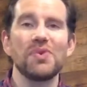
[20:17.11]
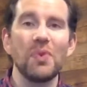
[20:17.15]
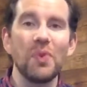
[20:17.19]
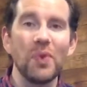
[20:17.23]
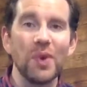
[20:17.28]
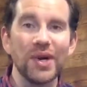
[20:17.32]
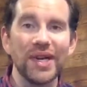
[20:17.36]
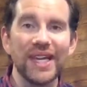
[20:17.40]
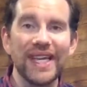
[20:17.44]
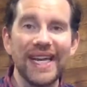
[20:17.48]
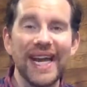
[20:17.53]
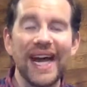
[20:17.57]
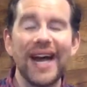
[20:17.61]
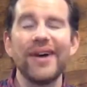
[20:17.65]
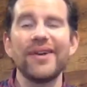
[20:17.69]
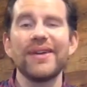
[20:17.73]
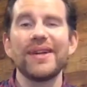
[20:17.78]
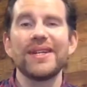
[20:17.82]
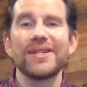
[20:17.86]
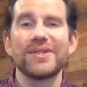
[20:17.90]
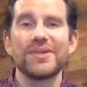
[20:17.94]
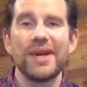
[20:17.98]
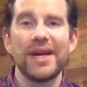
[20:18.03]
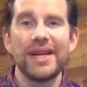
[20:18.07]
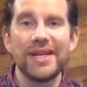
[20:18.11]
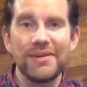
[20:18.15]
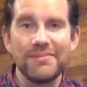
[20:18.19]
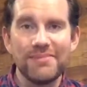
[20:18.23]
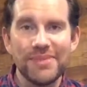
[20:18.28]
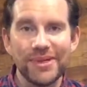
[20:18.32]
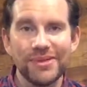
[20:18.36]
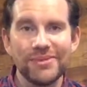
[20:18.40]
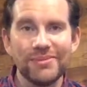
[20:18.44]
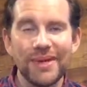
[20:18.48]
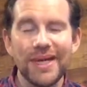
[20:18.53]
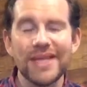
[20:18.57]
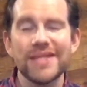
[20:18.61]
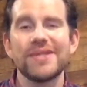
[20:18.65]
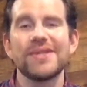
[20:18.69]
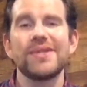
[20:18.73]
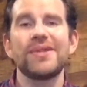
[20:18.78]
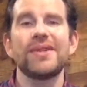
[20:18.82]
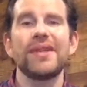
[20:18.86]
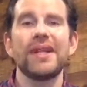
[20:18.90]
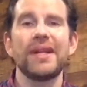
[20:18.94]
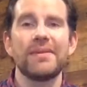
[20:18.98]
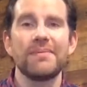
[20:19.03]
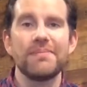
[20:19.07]
working out and trying to build
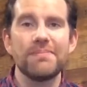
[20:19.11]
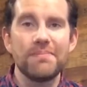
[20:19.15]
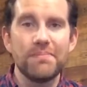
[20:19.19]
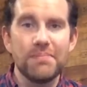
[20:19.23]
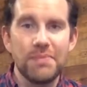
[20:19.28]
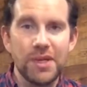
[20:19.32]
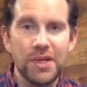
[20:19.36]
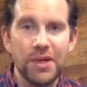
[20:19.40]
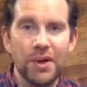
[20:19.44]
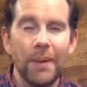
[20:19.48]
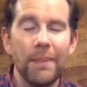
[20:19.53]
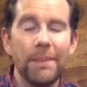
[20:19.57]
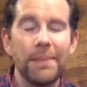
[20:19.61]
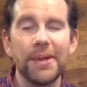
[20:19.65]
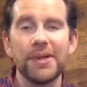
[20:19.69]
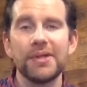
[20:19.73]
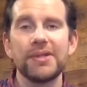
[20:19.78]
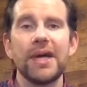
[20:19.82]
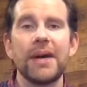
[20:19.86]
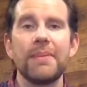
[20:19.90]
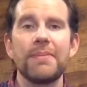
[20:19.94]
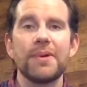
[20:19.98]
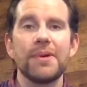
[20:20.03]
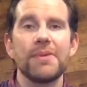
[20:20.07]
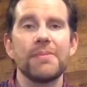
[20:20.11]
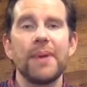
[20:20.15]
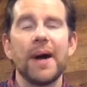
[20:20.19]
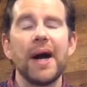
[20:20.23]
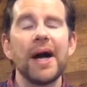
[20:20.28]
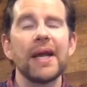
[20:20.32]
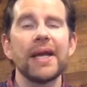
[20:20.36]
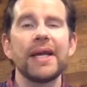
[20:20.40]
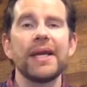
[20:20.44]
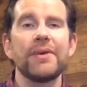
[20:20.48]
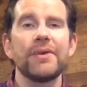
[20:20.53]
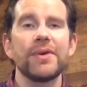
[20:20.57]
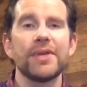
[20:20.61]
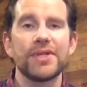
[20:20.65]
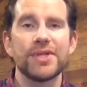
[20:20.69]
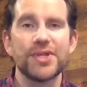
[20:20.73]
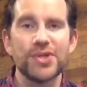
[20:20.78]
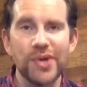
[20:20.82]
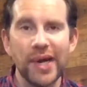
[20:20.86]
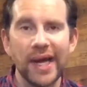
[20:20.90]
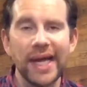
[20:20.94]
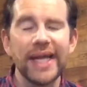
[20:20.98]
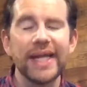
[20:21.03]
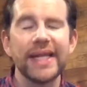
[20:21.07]
muscle and, build up your body with
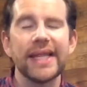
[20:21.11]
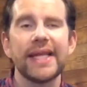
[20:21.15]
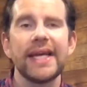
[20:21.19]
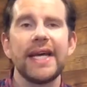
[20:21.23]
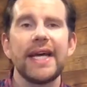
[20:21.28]
strength